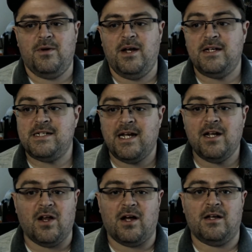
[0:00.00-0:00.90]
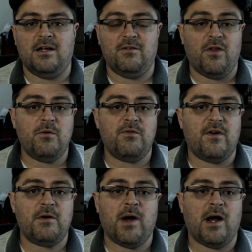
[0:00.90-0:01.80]
And Deadlock, though a
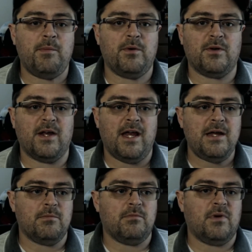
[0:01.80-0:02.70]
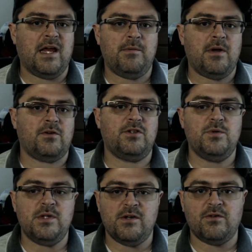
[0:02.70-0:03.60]
very popular game, came out 2
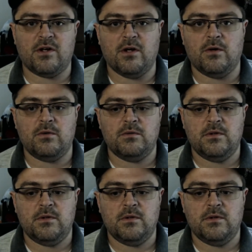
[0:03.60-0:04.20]
years ago,